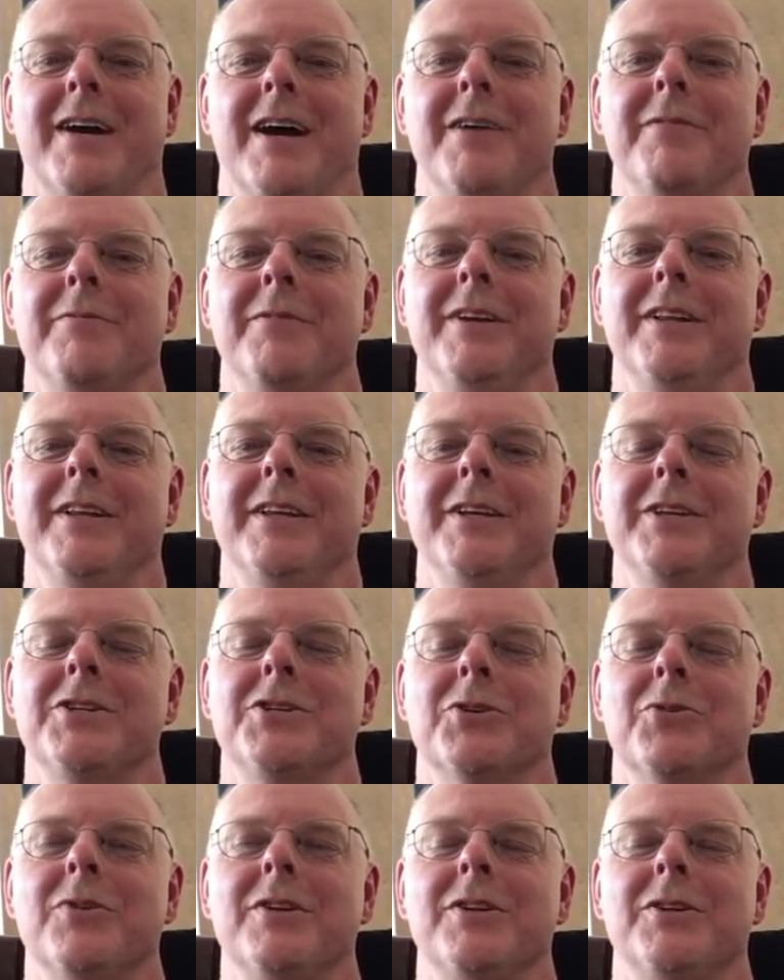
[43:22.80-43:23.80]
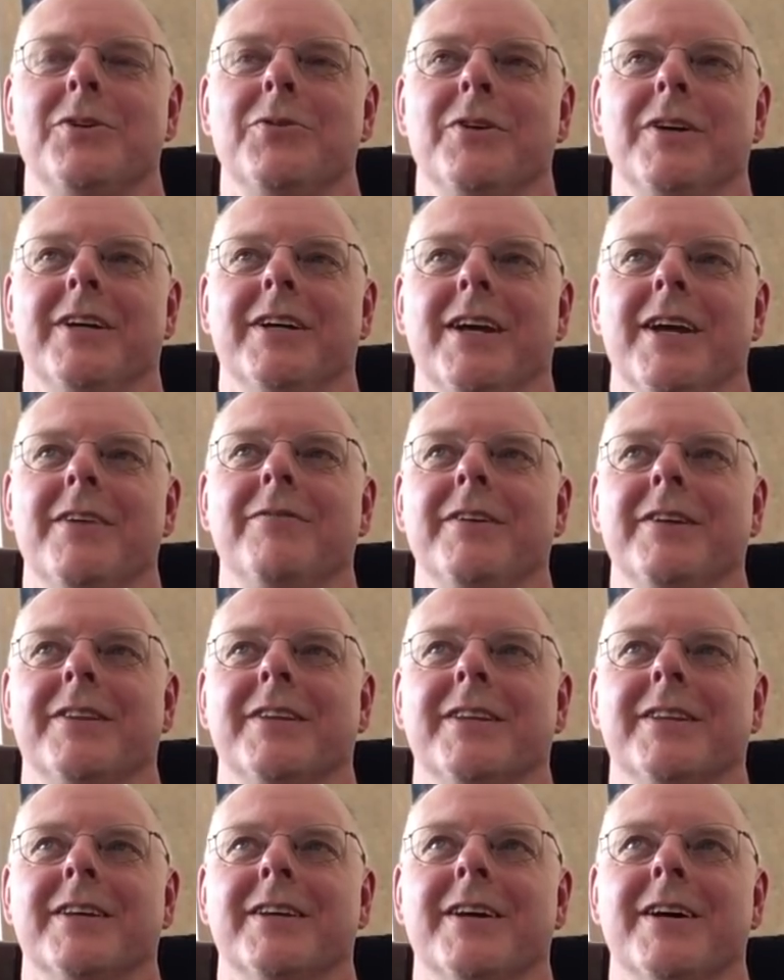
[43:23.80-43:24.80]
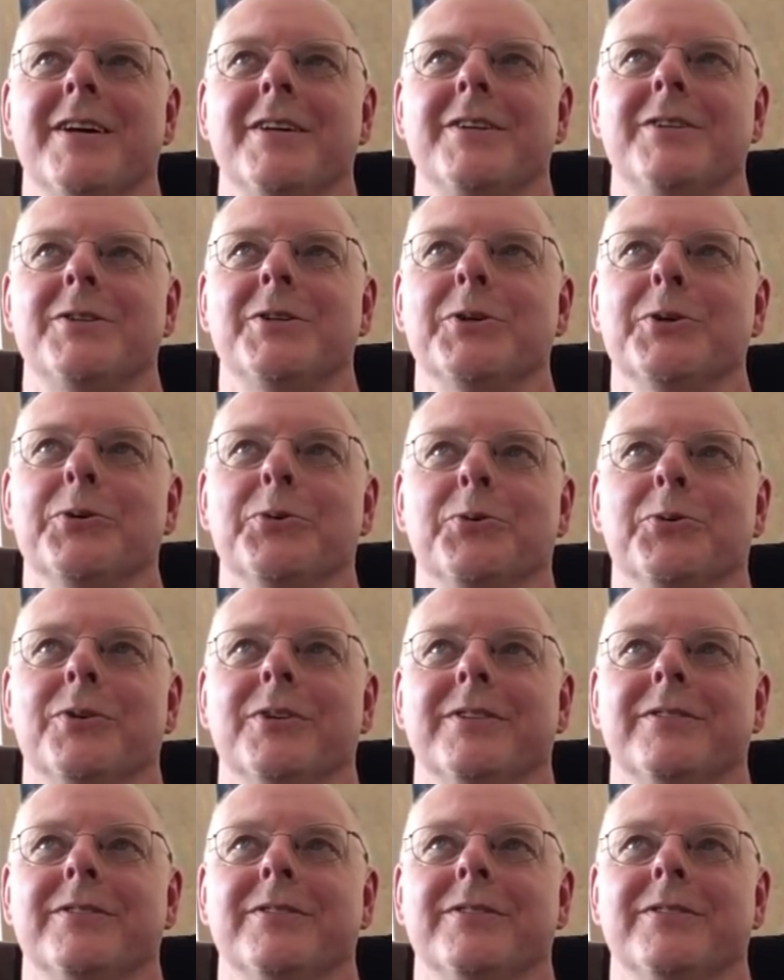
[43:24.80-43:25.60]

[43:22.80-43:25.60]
I really enjoy doing everything that I do.